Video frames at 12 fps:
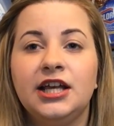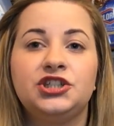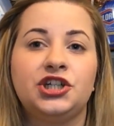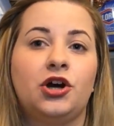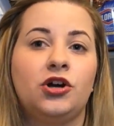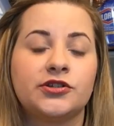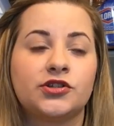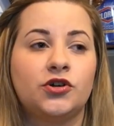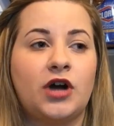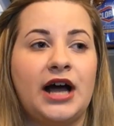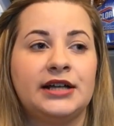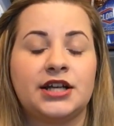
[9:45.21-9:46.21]
She
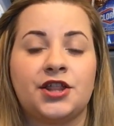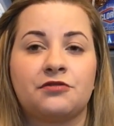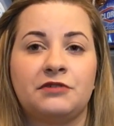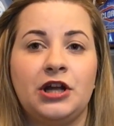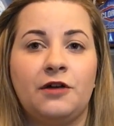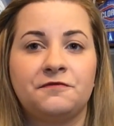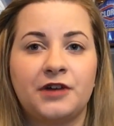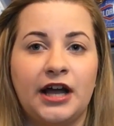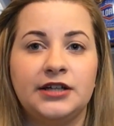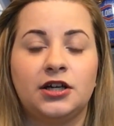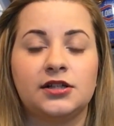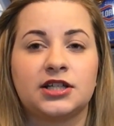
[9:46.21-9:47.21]
also had had a 3 off
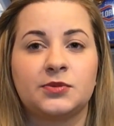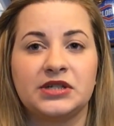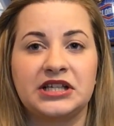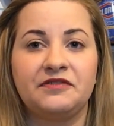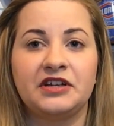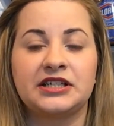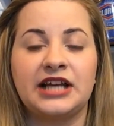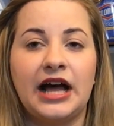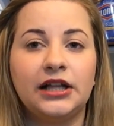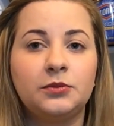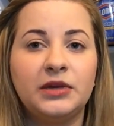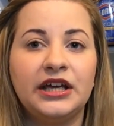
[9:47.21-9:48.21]
$9 specific to
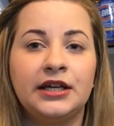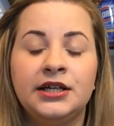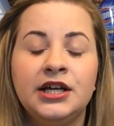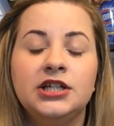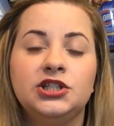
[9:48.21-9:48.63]
Almay.